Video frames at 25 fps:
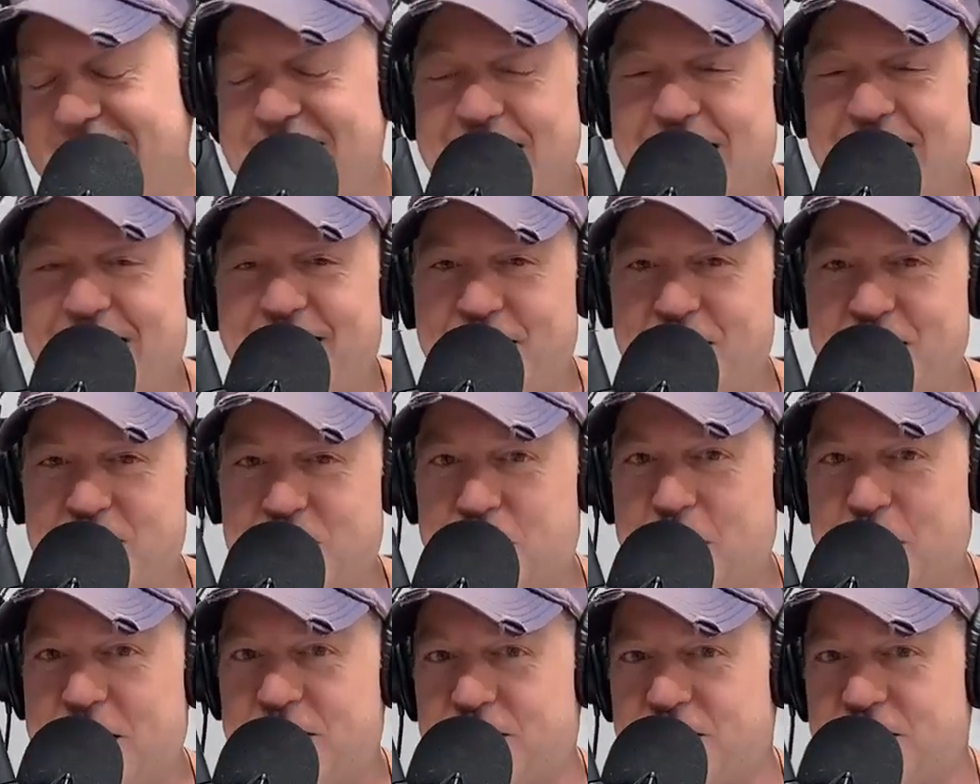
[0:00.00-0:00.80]
And then
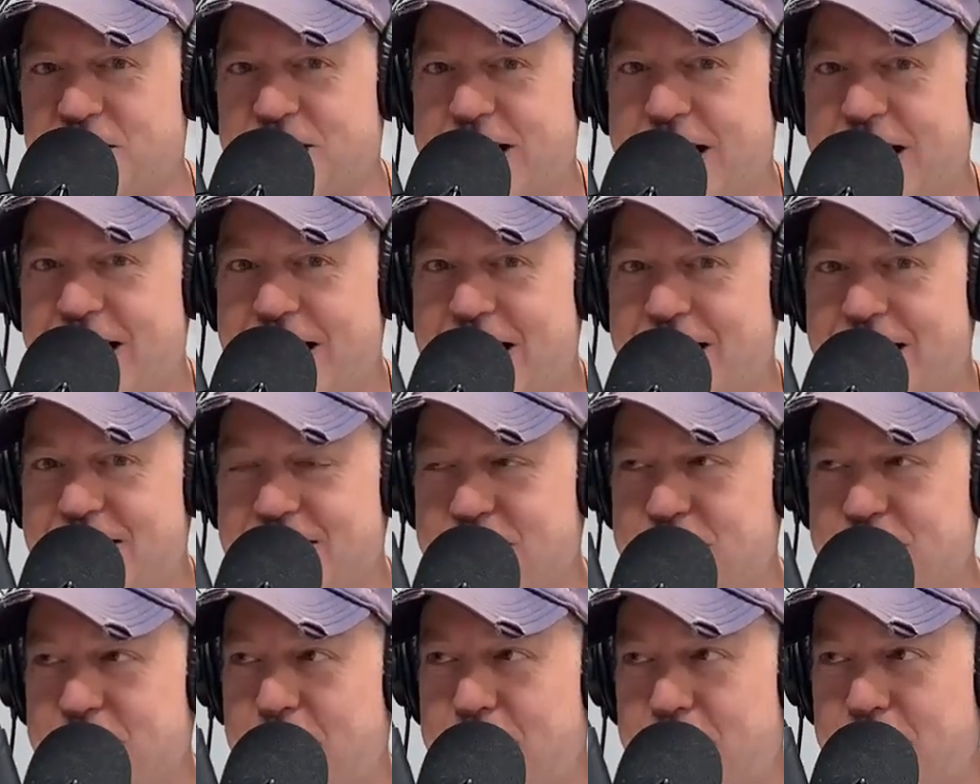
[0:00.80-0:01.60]
special shout out to
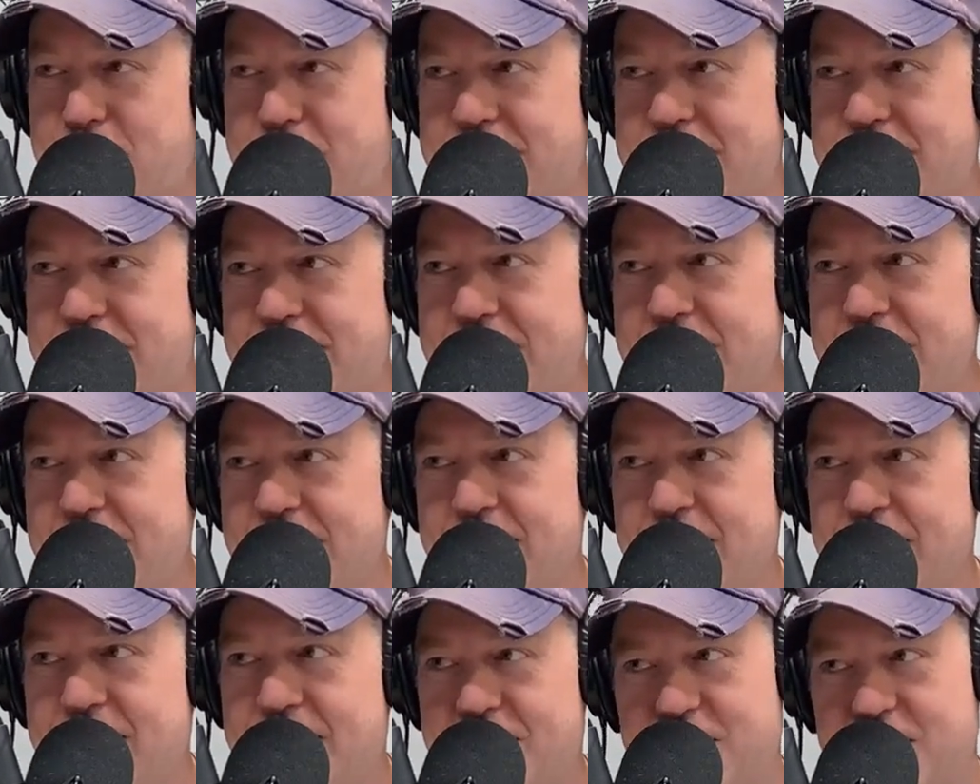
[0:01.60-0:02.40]
my buddy,
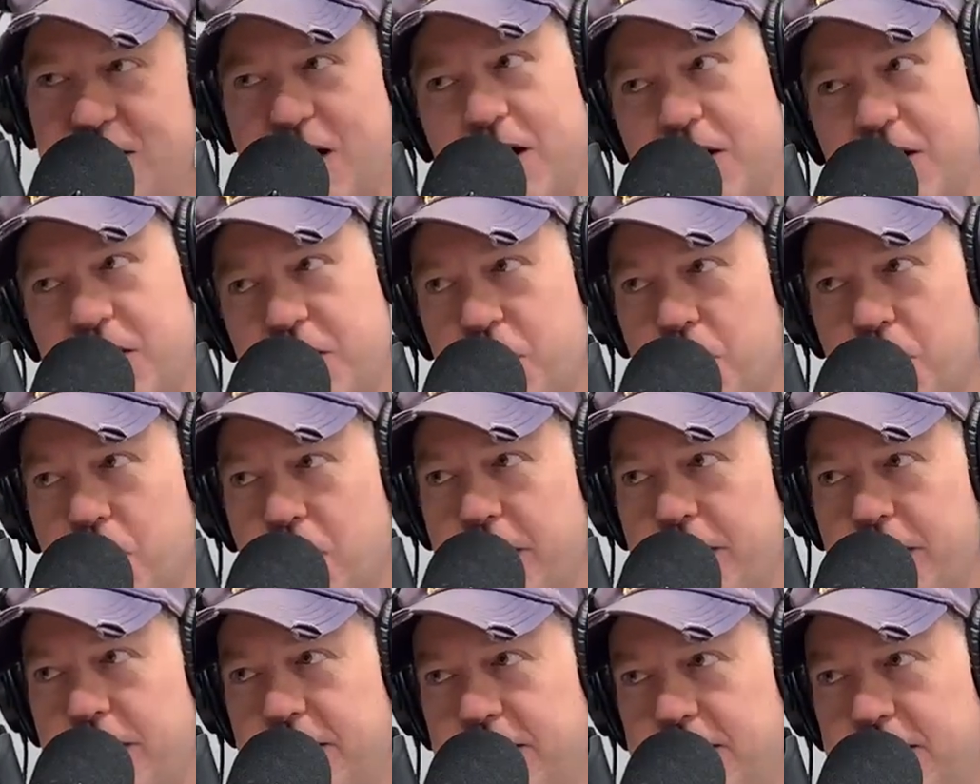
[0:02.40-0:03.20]
Josh
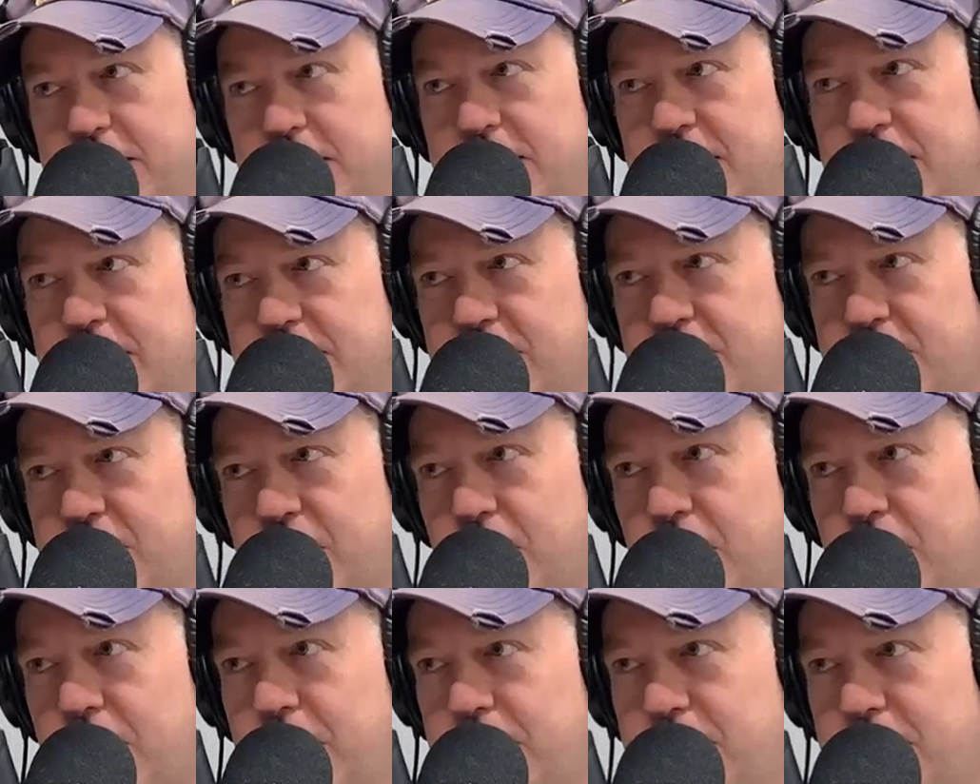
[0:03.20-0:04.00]
Jordan,
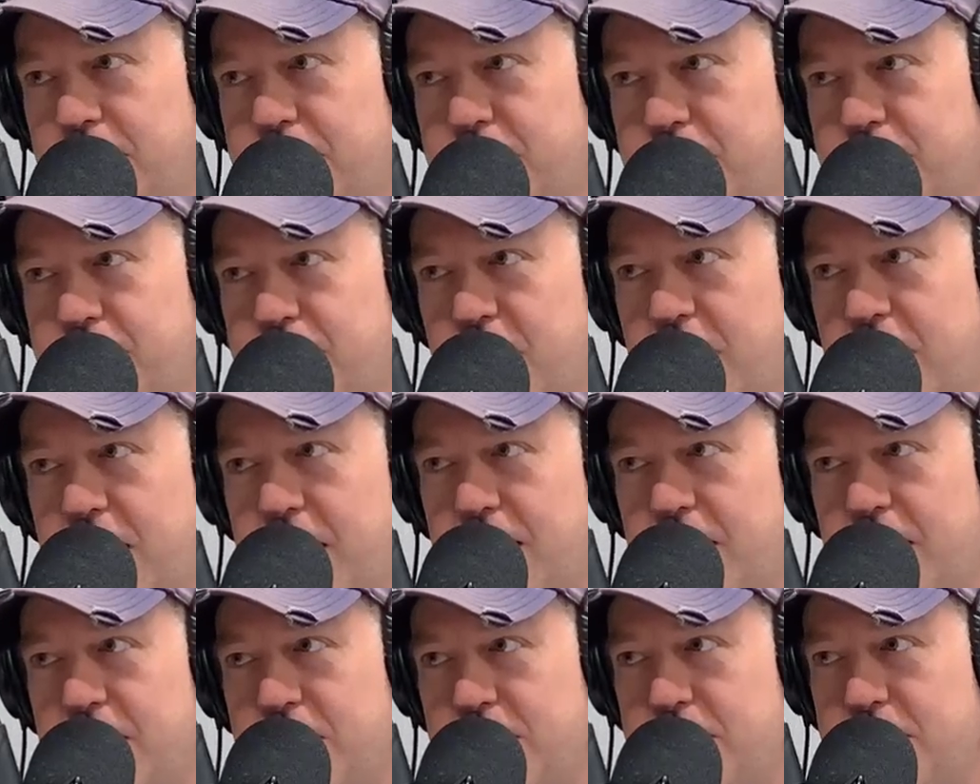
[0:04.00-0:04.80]
for
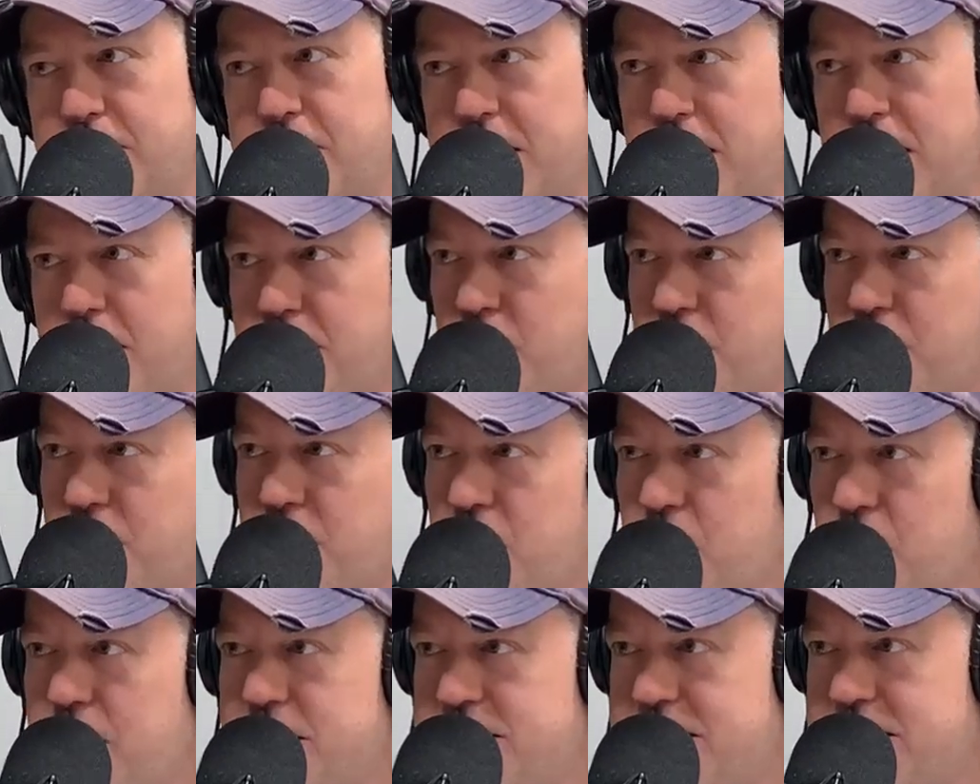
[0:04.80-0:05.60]
hooking me up with
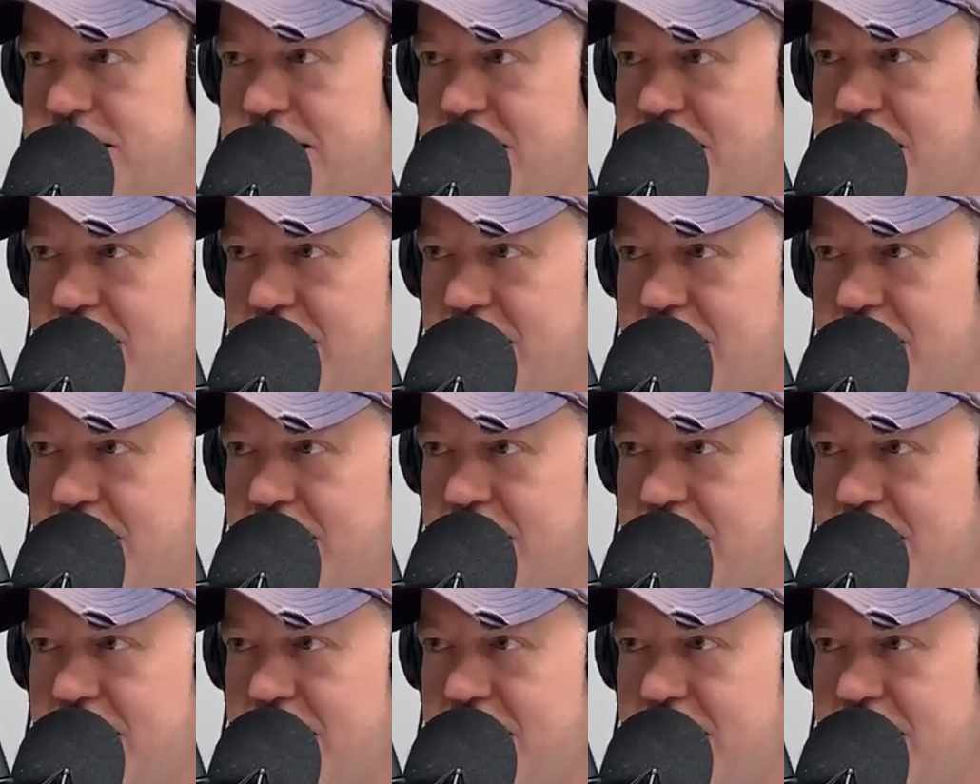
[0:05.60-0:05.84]
Quincy.